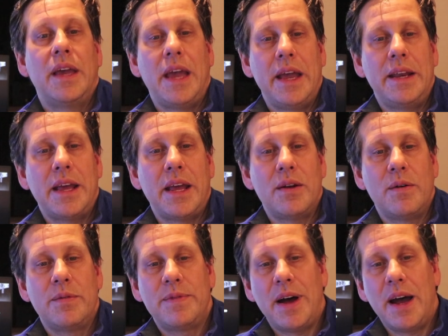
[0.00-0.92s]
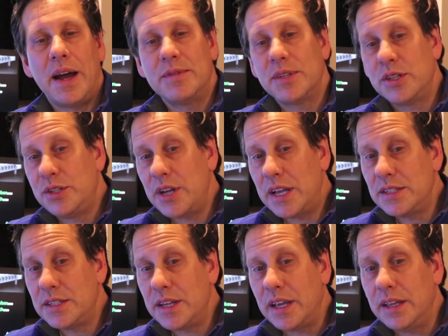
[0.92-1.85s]
8805,
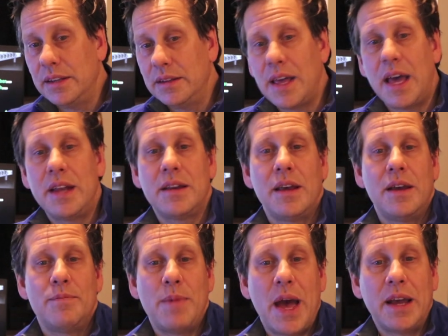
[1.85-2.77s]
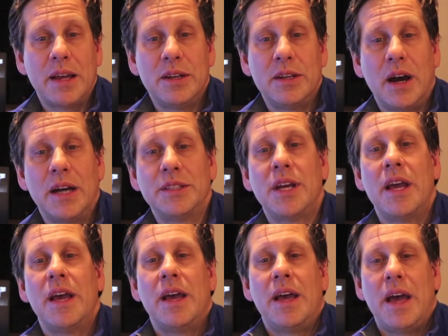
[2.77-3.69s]
suggesting that McIntosh
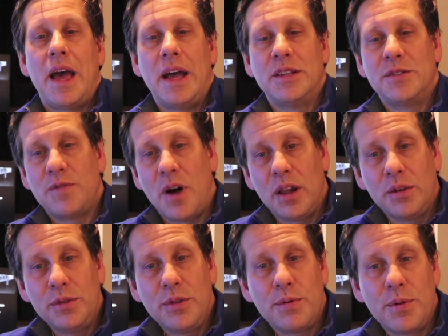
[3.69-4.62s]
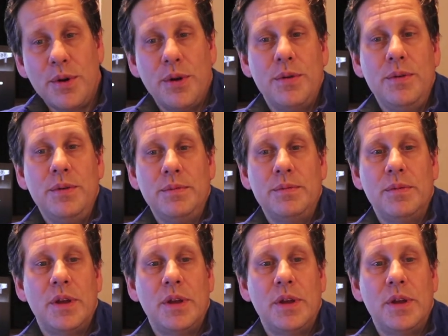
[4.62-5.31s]
has followed through